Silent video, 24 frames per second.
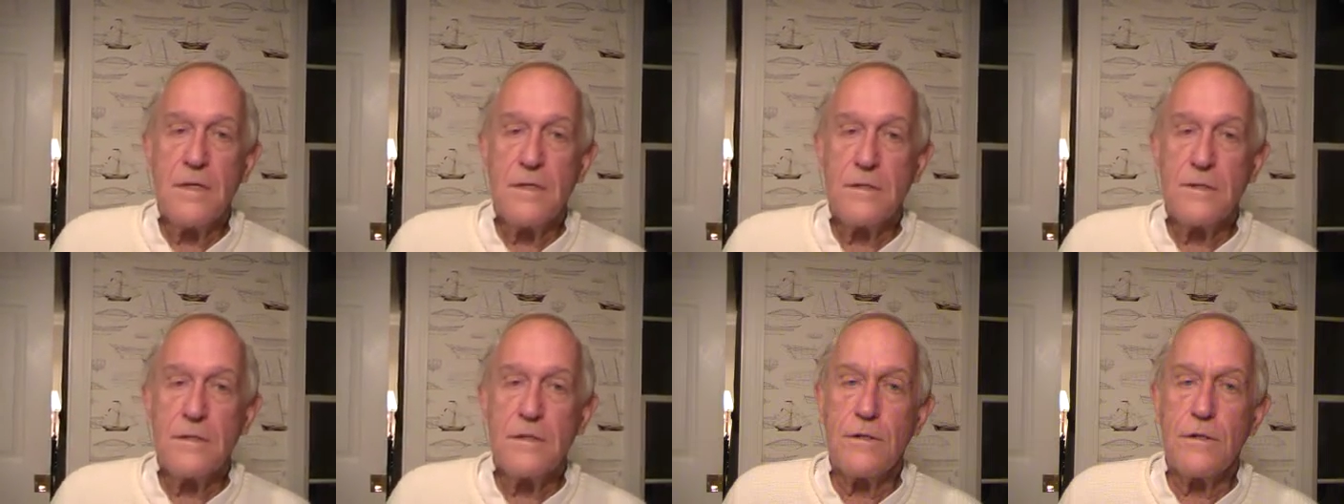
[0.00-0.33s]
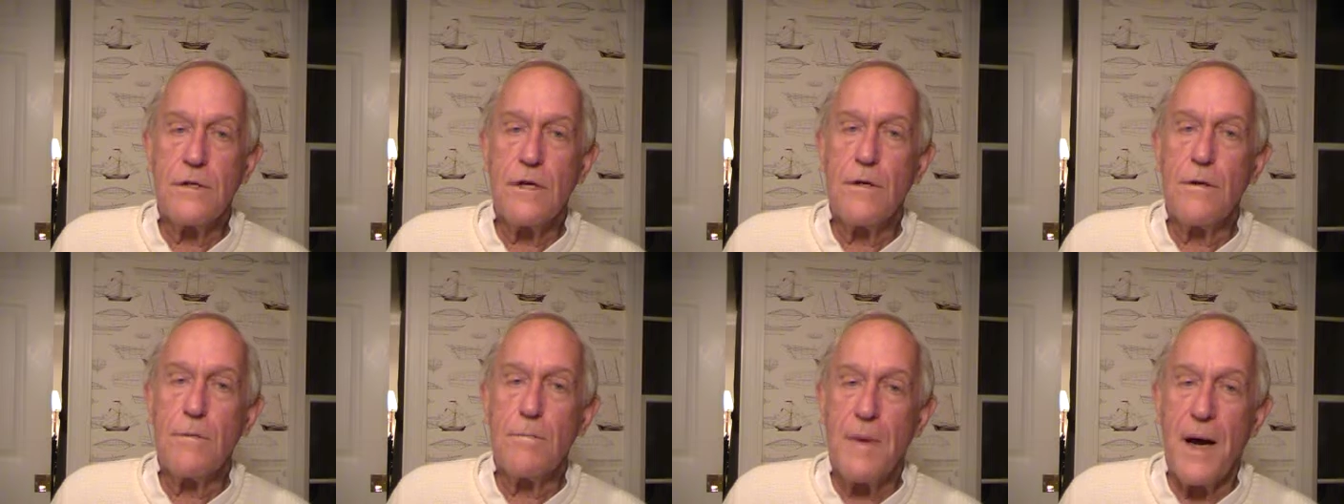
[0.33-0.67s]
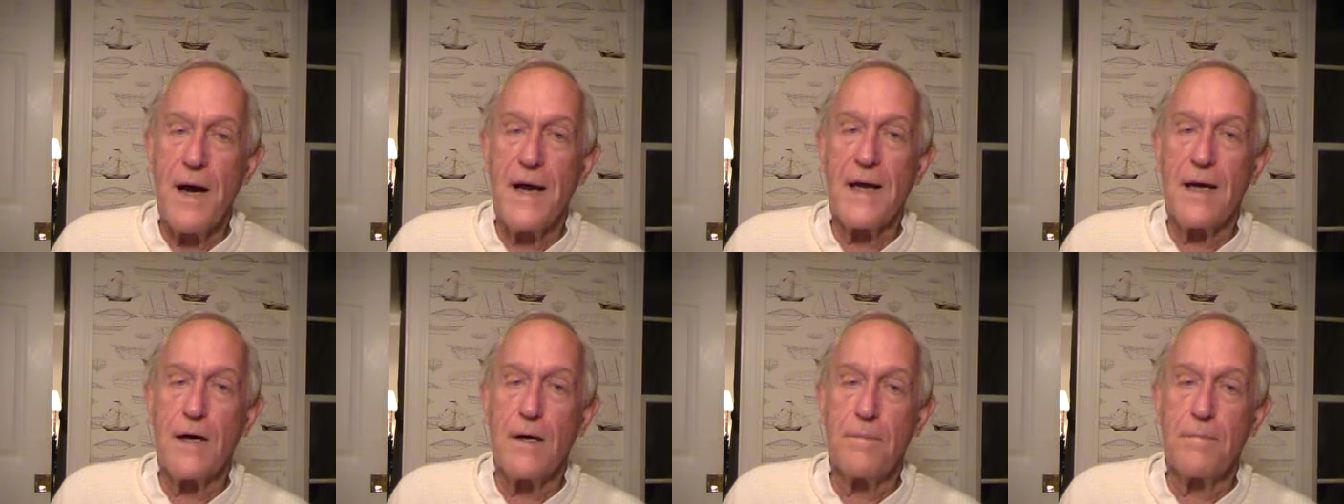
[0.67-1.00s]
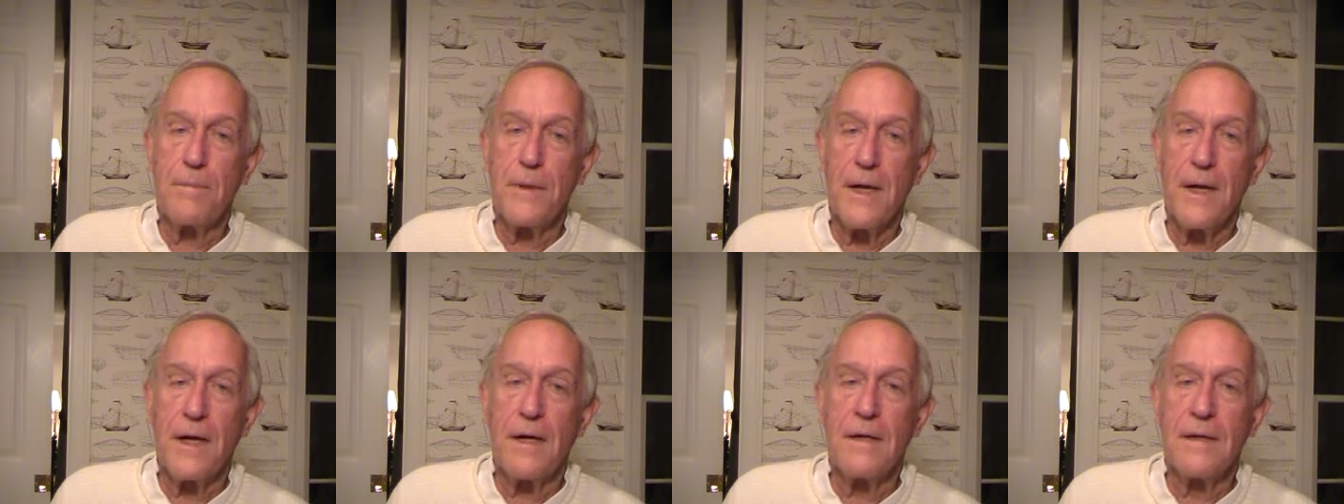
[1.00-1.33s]

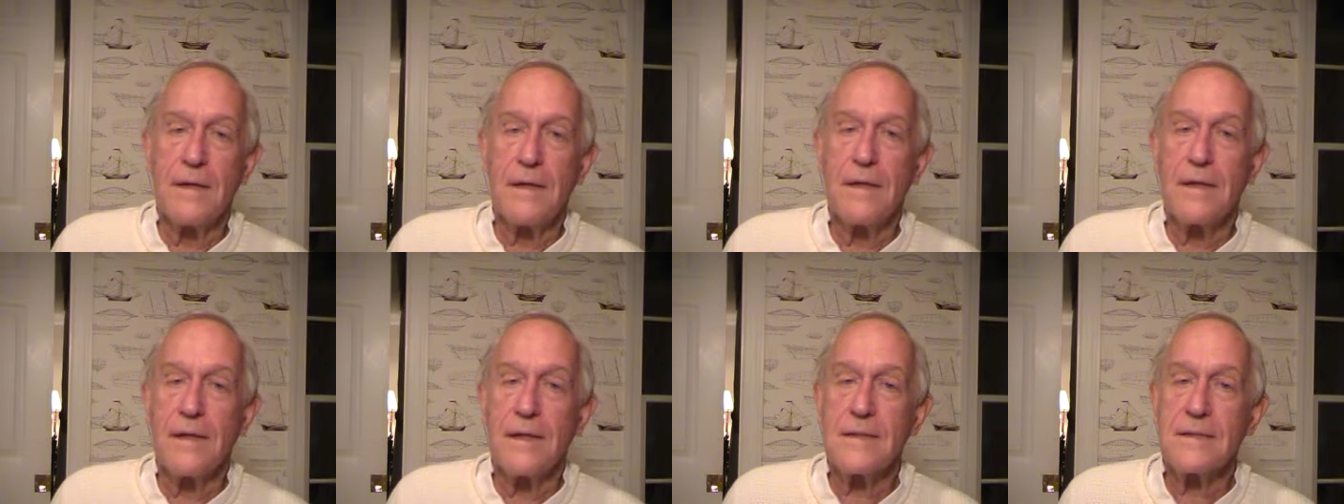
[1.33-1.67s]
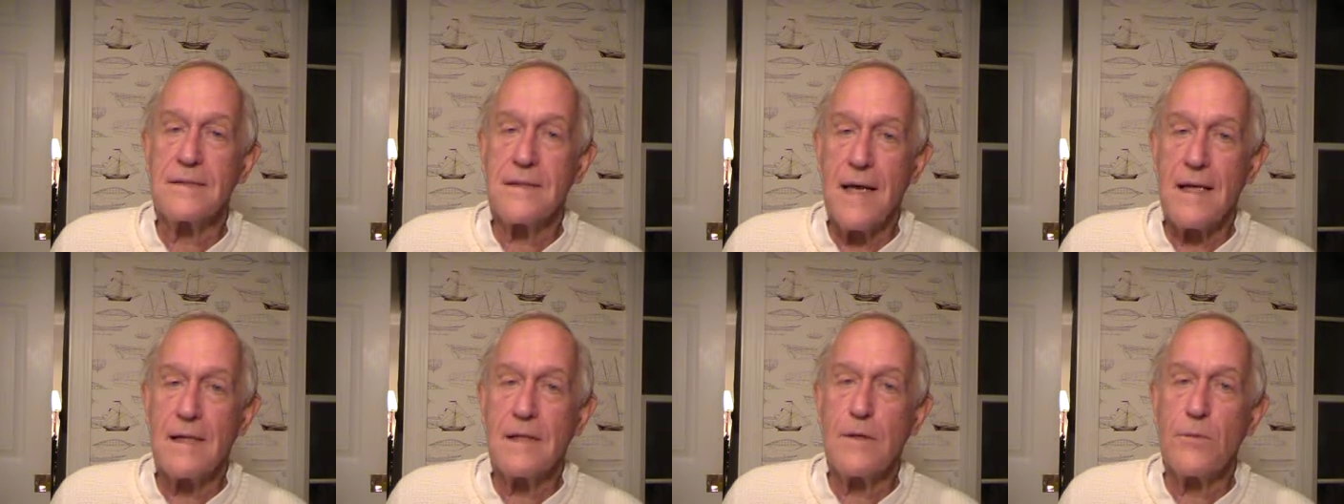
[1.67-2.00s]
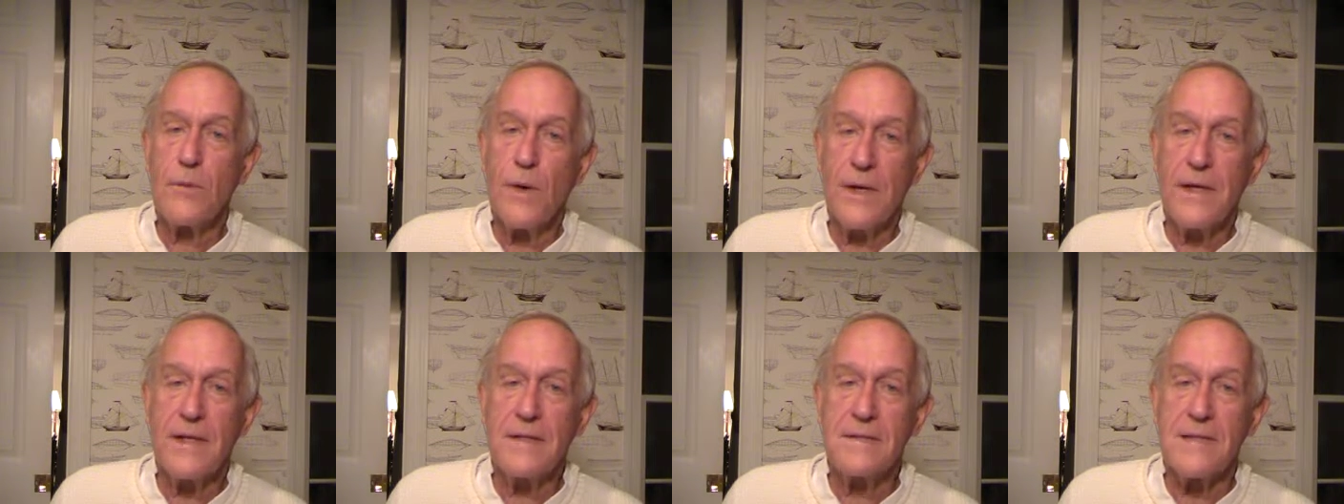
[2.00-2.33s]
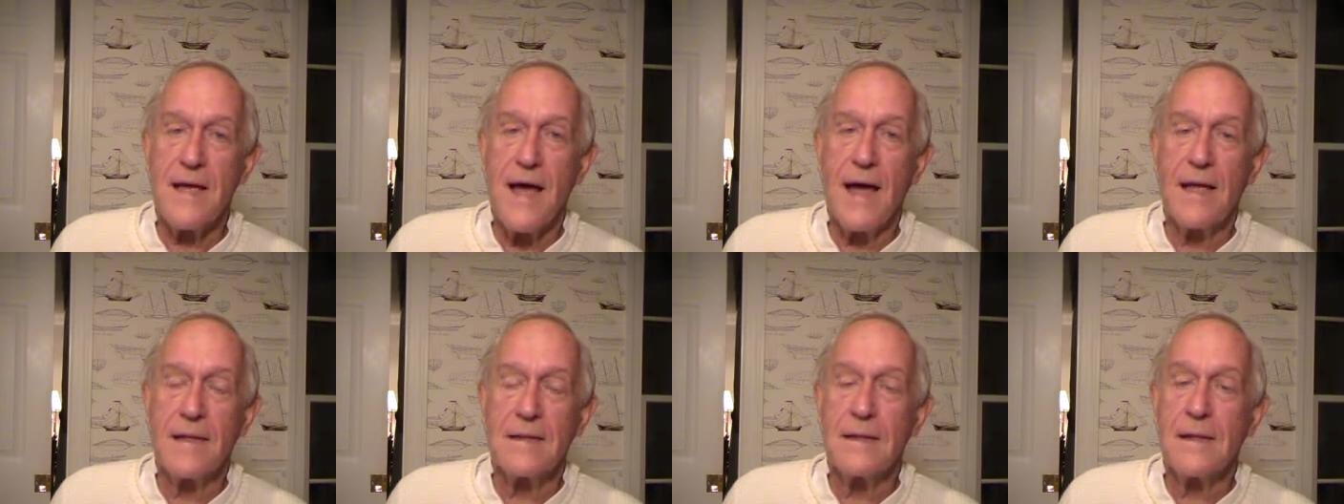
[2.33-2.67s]
pseudomyopia. Exactly what is
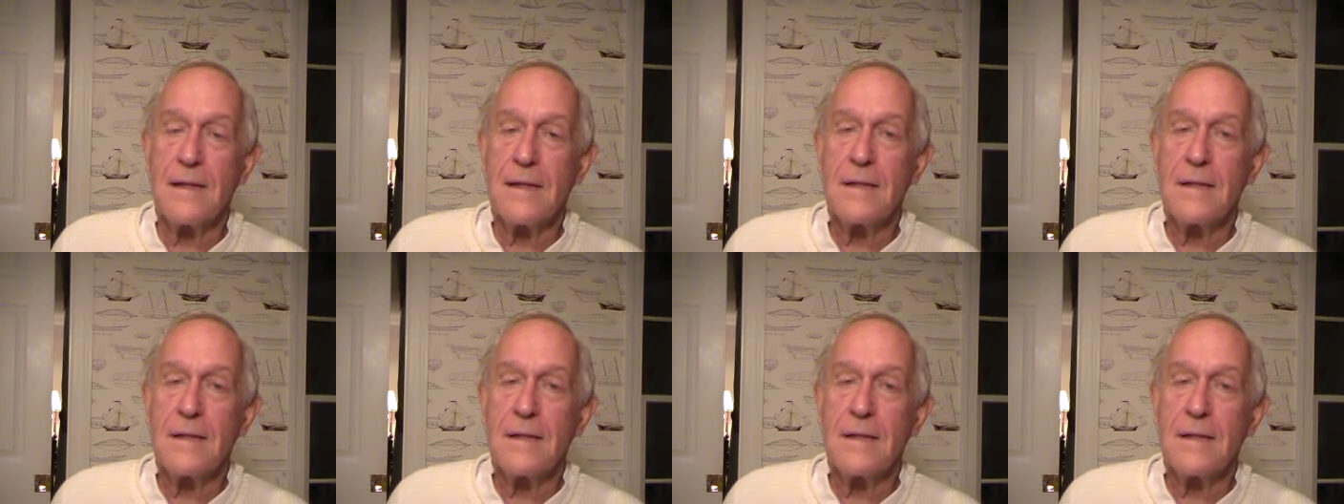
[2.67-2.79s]
that?